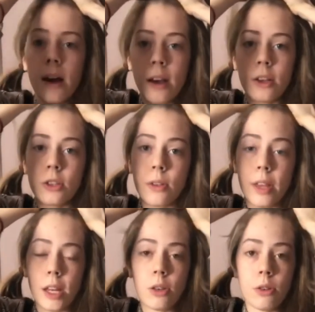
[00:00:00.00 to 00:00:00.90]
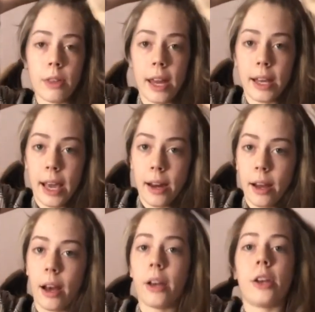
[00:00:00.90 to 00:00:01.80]
So then you do that again.
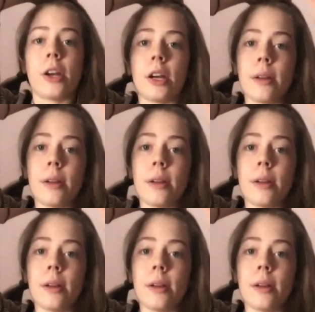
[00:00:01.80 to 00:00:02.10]
Under,